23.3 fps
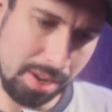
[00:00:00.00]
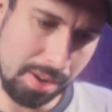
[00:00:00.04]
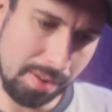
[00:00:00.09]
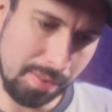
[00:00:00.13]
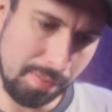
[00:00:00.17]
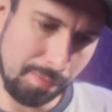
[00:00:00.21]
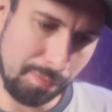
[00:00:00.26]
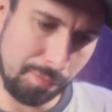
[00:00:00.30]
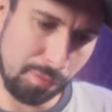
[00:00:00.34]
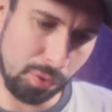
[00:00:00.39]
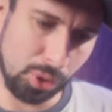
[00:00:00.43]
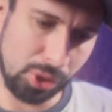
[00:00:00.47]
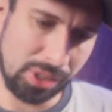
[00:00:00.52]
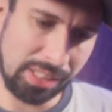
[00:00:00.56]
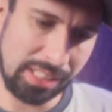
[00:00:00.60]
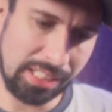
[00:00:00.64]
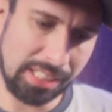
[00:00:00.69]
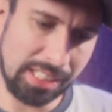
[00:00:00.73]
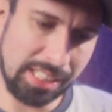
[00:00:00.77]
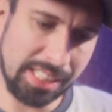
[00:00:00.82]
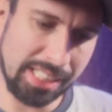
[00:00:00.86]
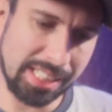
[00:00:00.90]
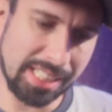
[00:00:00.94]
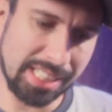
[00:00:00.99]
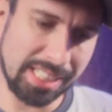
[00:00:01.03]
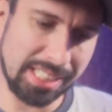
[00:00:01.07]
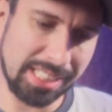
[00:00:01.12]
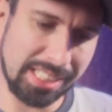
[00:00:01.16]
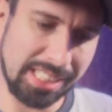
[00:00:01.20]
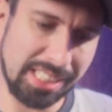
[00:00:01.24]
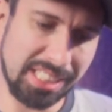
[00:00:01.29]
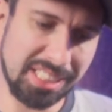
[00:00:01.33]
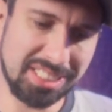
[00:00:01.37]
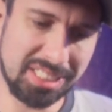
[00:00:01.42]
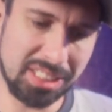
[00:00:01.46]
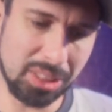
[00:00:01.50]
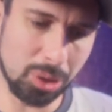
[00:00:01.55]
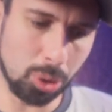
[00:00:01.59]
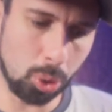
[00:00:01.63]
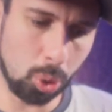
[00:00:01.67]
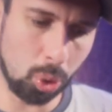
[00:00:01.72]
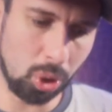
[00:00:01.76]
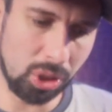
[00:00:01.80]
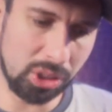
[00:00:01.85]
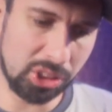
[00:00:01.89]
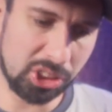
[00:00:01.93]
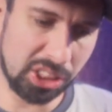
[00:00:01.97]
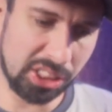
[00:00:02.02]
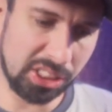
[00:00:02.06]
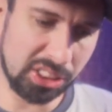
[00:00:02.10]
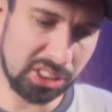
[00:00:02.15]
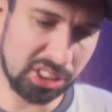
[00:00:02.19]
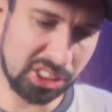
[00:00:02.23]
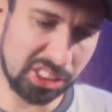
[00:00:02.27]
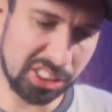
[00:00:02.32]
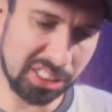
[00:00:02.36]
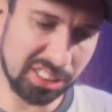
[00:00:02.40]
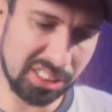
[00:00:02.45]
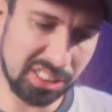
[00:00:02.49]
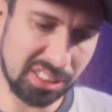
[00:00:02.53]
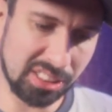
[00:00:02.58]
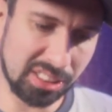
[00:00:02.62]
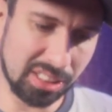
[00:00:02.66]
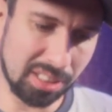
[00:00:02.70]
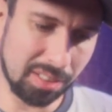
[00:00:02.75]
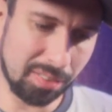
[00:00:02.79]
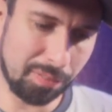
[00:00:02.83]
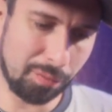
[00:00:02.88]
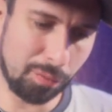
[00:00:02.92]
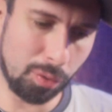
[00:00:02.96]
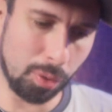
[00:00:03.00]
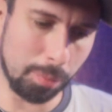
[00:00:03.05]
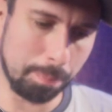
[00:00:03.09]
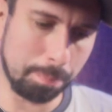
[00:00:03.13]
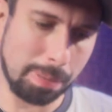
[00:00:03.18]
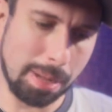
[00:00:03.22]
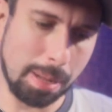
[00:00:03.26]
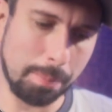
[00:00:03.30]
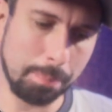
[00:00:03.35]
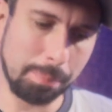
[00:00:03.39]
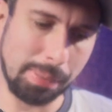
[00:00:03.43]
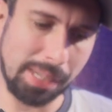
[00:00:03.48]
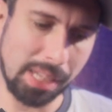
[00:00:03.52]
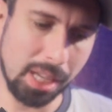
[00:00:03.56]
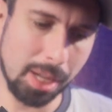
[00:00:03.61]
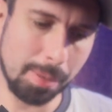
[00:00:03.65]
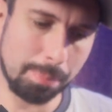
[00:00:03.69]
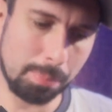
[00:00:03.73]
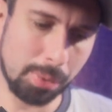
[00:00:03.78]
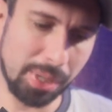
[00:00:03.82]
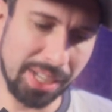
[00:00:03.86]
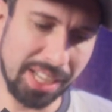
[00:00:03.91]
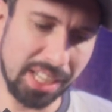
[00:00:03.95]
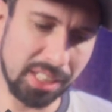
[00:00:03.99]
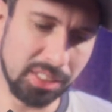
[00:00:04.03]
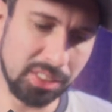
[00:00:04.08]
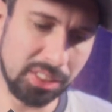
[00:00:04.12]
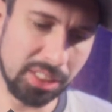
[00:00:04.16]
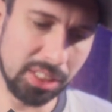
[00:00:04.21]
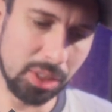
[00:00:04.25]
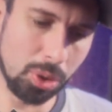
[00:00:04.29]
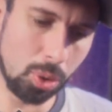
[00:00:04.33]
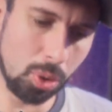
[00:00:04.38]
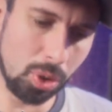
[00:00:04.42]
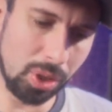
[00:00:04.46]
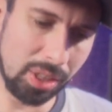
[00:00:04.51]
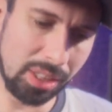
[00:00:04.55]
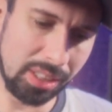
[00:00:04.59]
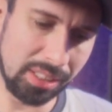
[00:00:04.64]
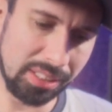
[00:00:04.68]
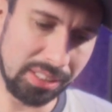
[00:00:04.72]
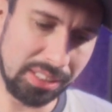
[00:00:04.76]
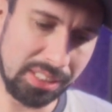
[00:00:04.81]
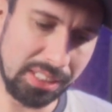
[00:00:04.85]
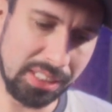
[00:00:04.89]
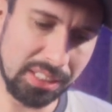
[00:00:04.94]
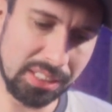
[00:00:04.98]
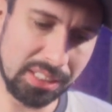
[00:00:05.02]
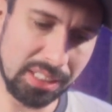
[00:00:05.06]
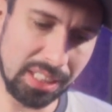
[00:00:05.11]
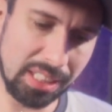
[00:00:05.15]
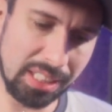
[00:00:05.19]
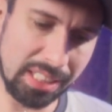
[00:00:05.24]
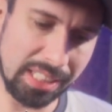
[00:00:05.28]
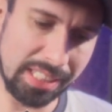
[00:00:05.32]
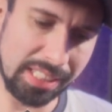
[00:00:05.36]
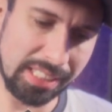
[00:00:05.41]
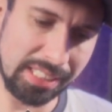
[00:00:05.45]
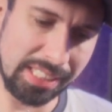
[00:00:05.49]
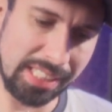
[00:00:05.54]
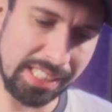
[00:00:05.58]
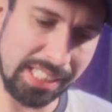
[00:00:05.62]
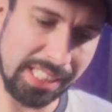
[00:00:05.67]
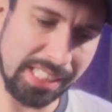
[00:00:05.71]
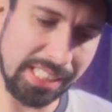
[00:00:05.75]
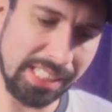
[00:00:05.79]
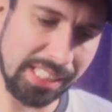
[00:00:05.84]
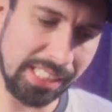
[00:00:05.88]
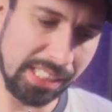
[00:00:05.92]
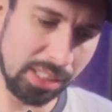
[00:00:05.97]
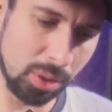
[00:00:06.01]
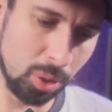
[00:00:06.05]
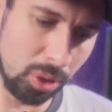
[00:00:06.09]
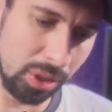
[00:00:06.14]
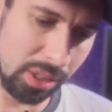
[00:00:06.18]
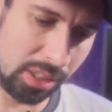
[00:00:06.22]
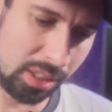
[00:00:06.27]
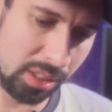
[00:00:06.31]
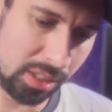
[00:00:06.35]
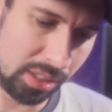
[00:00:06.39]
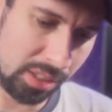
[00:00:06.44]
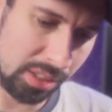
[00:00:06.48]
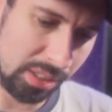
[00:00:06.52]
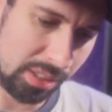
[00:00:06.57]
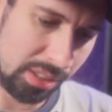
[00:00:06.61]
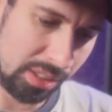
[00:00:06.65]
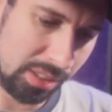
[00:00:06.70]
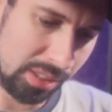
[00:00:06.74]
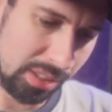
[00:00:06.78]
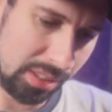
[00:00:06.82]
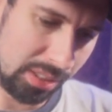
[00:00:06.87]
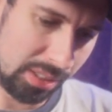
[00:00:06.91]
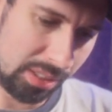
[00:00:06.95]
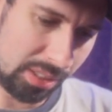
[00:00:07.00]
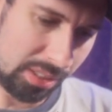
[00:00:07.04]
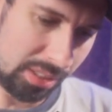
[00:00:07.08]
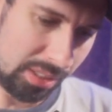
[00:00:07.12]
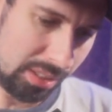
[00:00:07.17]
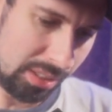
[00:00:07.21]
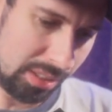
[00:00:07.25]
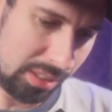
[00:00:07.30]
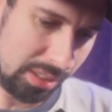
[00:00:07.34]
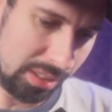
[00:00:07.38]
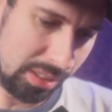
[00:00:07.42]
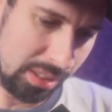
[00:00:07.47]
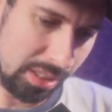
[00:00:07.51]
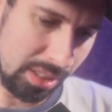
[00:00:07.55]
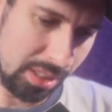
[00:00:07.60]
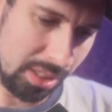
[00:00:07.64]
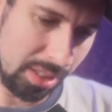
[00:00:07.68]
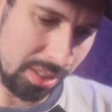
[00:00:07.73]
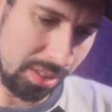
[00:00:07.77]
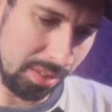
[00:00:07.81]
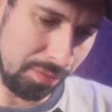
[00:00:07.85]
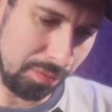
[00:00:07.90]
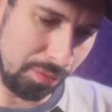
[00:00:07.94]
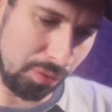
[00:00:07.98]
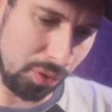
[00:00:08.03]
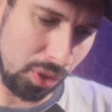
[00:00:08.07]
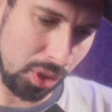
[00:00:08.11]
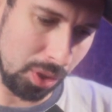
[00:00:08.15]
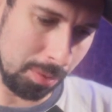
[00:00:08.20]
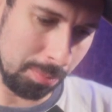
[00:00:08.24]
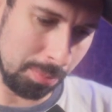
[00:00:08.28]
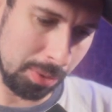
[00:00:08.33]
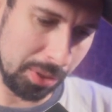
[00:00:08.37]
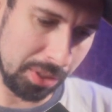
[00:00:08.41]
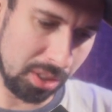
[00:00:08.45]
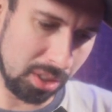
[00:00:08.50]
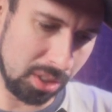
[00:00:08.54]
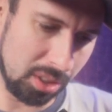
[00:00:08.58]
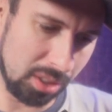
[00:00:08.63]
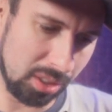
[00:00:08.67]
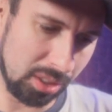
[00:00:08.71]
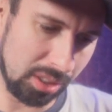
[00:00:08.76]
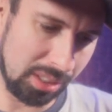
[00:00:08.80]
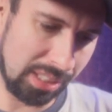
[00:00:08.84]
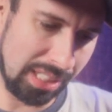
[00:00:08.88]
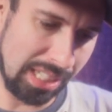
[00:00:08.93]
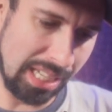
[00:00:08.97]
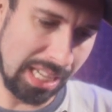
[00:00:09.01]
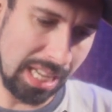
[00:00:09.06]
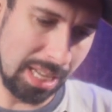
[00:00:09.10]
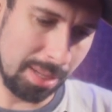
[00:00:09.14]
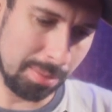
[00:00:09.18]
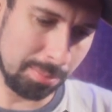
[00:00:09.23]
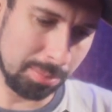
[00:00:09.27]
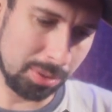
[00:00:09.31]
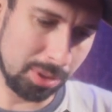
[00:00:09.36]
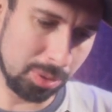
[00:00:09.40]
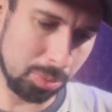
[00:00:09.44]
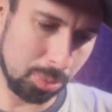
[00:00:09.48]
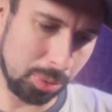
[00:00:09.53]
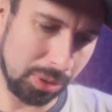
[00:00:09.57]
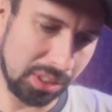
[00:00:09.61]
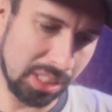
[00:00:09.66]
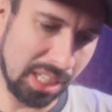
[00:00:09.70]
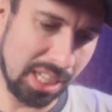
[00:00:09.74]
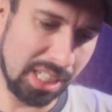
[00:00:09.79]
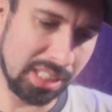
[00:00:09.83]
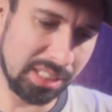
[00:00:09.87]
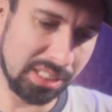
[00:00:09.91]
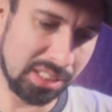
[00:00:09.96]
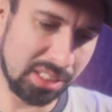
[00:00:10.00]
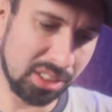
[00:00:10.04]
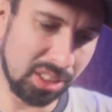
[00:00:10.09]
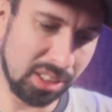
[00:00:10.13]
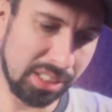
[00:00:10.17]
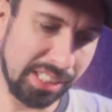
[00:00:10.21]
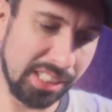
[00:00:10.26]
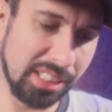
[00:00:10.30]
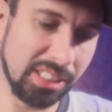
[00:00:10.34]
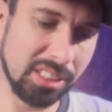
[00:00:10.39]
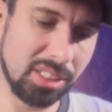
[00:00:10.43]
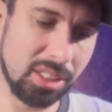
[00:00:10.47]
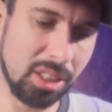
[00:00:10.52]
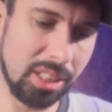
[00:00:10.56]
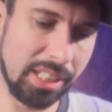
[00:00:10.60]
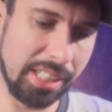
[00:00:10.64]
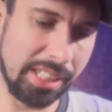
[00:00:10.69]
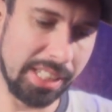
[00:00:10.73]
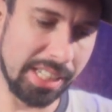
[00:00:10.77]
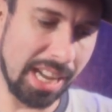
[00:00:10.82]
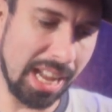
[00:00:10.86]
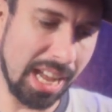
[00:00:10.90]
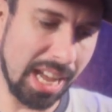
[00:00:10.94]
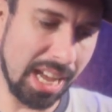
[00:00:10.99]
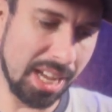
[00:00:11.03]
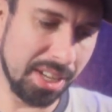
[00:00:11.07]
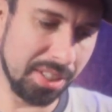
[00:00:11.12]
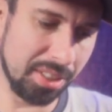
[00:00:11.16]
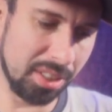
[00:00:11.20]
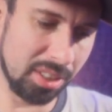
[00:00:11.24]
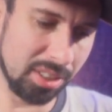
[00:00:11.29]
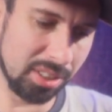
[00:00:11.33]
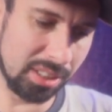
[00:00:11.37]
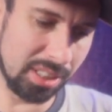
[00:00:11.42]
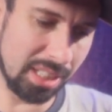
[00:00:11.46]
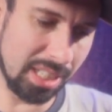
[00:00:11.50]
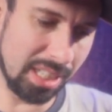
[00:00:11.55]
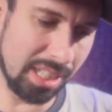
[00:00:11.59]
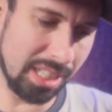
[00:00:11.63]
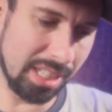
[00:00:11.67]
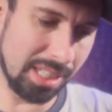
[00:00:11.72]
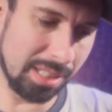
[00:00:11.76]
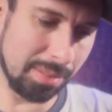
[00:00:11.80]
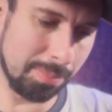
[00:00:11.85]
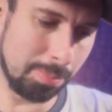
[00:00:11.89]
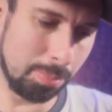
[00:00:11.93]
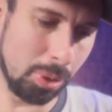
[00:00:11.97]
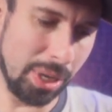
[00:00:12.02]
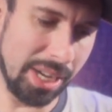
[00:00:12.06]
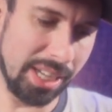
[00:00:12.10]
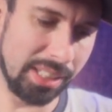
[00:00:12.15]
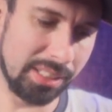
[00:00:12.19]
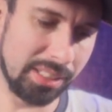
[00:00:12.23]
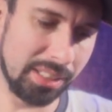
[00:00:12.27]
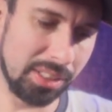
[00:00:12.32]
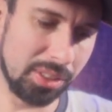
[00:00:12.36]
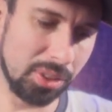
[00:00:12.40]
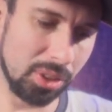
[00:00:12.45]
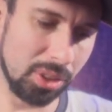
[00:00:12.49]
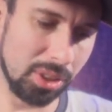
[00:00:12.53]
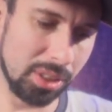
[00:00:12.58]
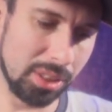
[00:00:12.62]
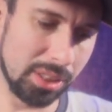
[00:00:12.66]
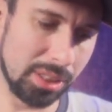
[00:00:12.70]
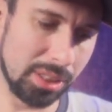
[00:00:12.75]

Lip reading: For clean and easy oil changes, for pumping up engine oil, diesel and heating oil. Thermal clamps with insulated handles and practical